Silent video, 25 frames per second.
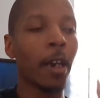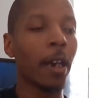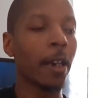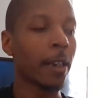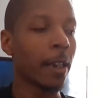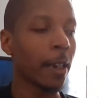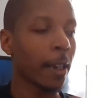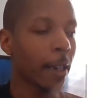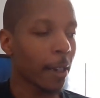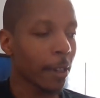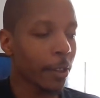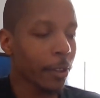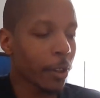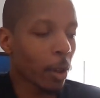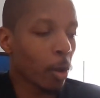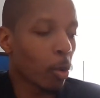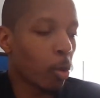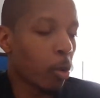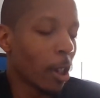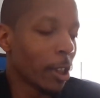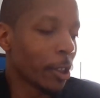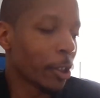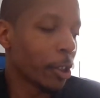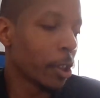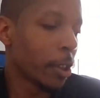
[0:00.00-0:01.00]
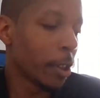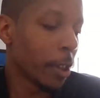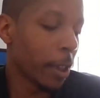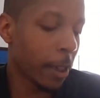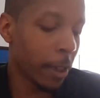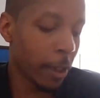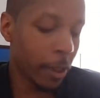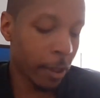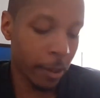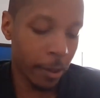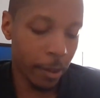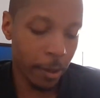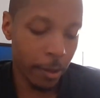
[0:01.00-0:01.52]
and I guess the question
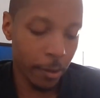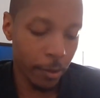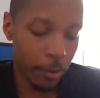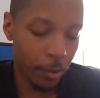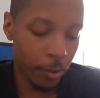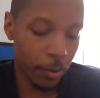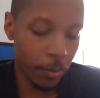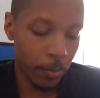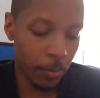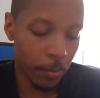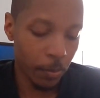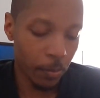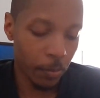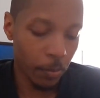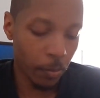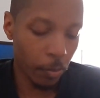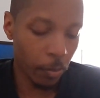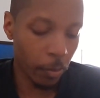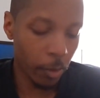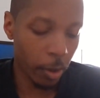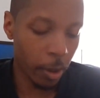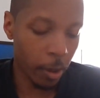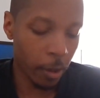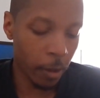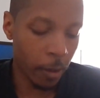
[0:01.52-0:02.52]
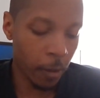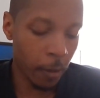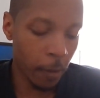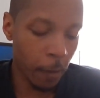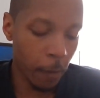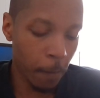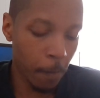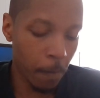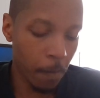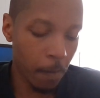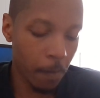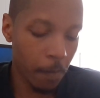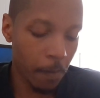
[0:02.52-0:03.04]
is
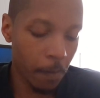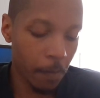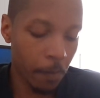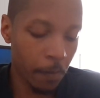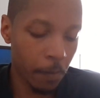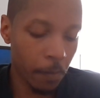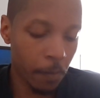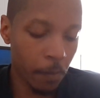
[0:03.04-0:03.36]
um,